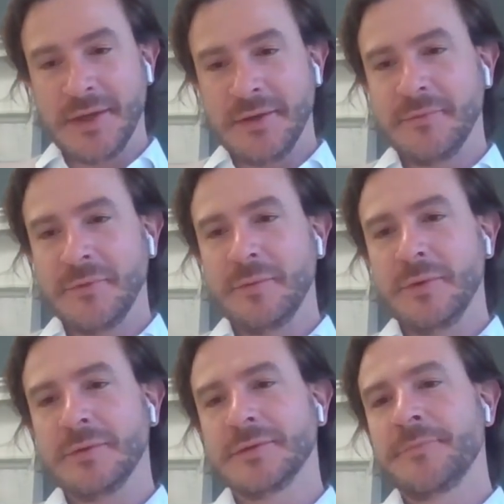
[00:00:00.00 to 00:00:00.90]
and the
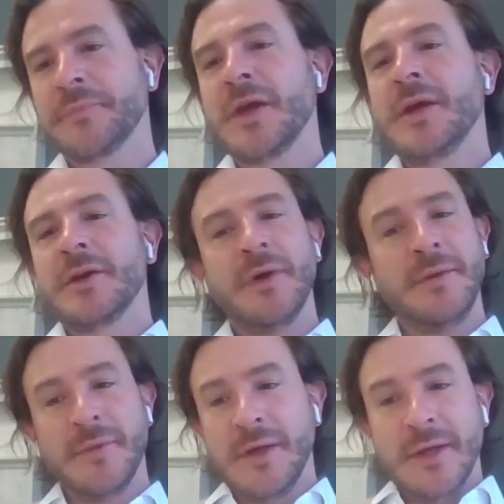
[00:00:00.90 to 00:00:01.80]
reports.
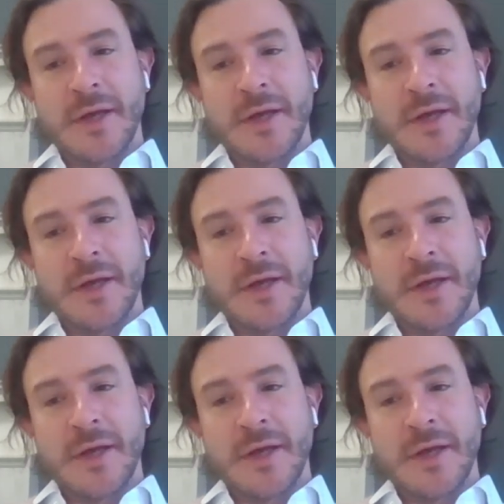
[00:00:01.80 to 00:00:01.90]
Great.